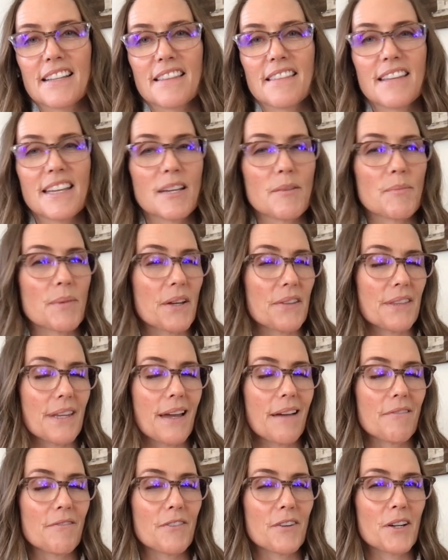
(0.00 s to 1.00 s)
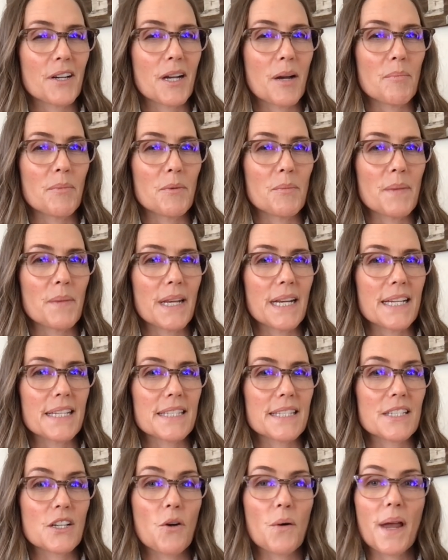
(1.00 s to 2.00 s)
think about that for a couple
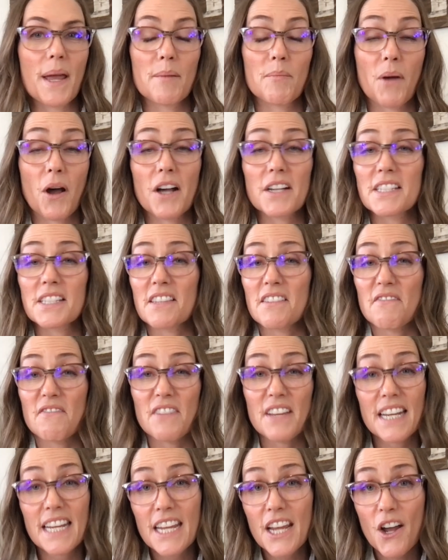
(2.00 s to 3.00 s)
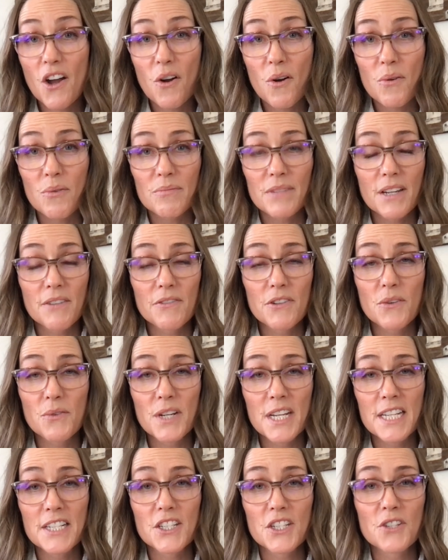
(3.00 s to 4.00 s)
minutes. Go ahead, pause the video if you
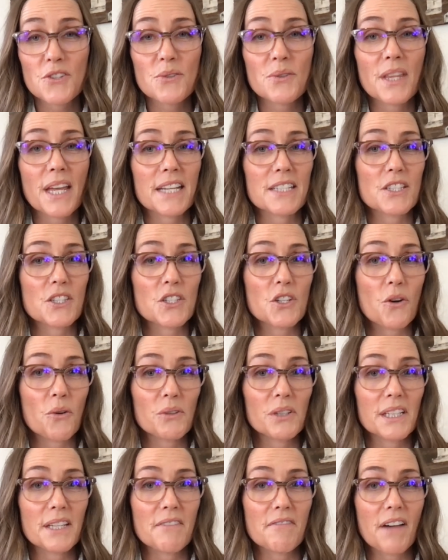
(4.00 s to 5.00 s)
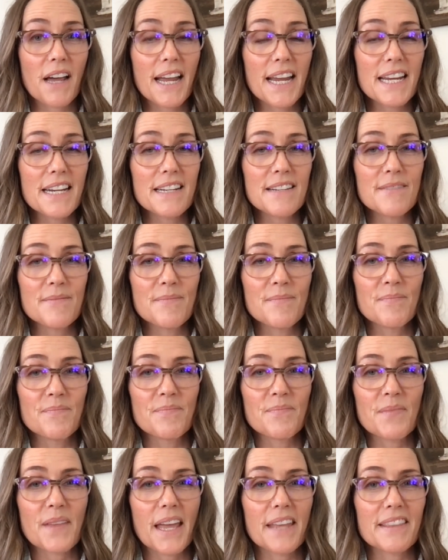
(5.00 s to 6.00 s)
need to. That's totally fine.
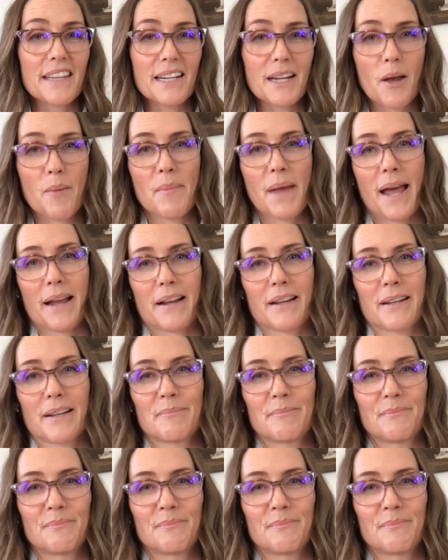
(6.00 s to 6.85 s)
And then come back.